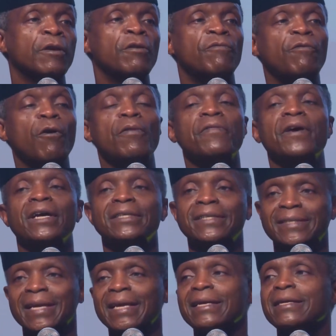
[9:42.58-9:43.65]
For their
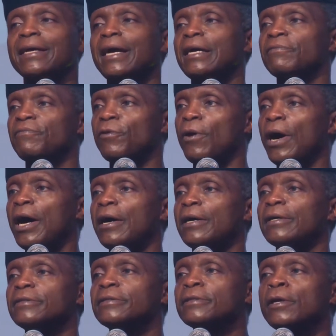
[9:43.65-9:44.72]
sake and for
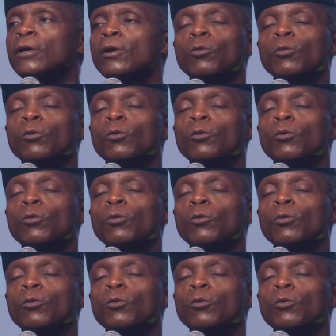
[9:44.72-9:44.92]
ours,